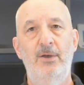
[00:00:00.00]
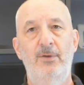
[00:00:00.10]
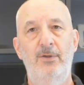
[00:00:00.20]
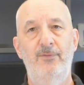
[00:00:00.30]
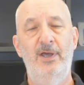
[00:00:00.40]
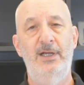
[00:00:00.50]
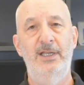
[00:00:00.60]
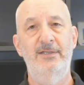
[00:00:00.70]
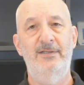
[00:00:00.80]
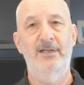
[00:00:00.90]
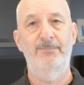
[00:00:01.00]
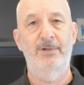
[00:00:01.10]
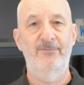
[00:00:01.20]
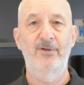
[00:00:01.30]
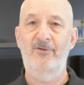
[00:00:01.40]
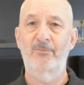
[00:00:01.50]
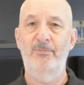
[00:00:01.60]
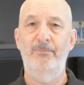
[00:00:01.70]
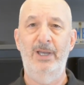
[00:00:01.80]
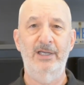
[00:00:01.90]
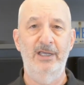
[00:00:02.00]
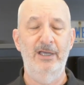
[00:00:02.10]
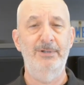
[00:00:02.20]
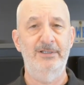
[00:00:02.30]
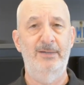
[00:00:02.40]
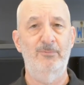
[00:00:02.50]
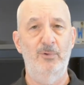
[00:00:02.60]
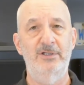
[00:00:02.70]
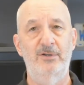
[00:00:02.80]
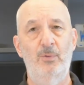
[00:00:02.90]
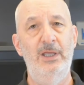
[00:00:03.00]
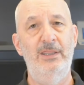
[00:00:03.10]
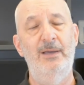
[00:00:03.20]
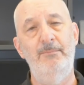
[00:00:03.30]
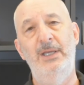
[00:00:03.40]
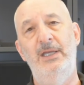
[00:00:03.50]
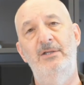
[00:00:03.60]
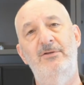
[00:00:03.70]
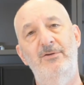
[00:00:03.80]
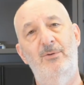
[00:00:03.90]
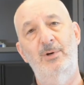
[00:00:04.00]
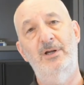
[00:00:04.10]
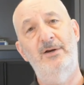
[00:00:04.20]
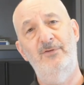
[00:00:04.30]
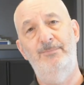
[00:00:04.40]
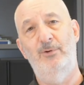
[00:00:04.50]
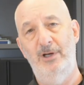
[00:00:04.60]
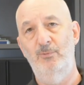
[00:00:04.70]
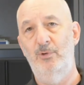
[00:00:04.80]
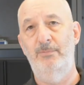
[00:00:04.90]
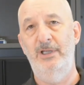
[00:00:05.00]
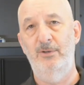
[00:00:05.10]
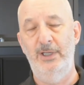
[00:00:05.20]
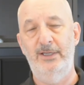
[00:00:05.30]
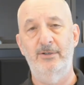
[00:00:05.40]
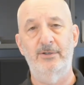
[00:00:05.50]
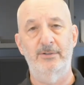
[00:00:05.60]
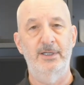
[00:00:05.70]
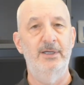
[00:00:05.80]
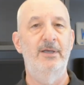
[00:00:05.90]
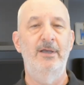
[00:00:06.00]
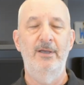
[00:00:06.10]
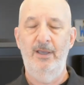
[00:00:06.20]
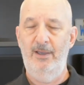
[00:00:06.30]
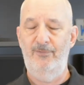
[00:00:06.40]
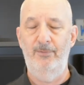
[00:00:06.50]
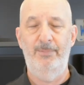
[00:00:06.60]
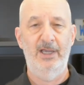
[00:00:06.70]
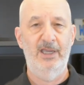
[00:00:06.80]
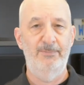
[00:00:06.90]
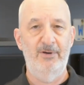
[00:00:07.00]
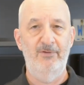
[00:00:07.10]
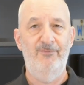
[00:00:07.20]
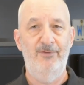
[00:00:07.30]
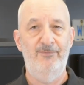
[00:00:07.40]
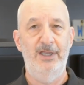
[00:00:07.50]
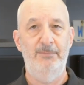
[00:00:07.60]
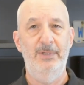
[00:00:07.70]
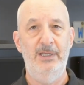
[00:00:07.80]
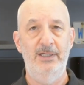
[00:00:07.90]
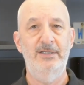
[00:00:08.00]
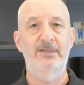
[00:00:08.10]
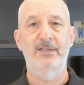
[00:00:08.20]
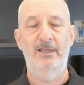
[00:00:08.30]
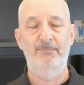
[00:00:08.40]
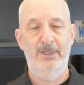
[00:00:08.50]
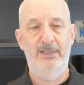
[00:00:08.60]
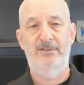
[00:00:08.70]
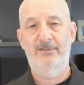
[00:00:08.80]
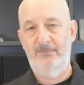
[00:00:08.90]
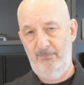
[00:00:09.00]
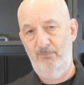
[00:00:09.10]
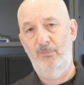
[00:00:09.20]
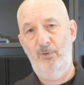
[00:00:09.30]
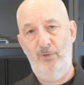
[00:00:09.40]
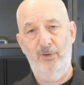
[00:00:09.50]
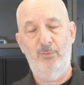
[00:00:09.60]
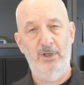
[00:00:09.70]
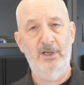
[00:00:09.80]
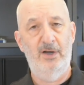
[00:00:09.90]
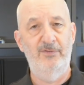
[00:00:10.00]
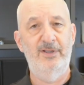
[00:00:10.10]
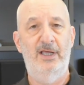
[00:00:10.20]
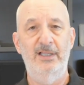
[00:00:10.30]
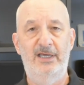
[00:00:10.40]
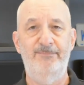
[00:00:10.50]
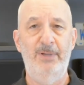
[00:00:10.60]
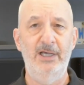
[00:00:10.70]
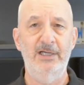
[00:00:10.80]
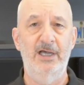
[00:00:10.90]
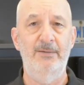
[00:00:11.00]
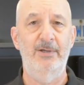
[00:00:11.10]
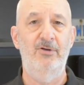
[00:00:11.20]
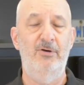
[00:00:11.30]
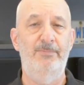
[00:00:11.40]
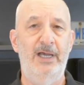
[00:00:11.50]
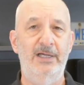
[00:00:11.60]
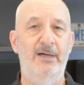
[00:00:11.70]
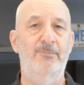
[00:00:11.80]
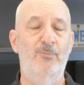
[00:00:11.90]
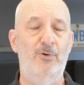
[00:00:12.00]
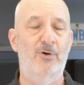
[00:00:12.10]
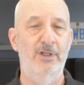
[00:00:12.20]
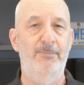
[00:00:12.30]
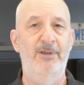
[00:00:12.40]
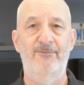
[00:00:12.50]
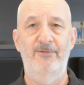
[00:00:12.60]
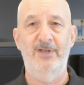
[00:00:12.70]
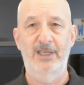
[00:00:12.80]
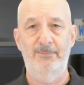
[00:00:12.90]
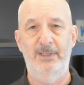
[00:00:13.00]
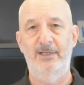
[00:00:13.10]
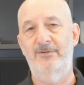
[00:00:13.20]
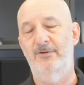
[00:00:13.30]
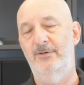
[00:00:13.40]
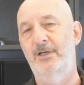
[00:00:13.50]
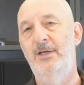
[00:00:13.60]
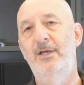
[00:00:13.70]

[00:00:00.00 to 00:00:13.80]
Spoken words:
You've had an incident, but if you haven't been backing up except once a that means your recovery point will be a week old. If you're backing up every 15 minutes, that means you can recover to that last backup, and your backup will only be 15 minutes old.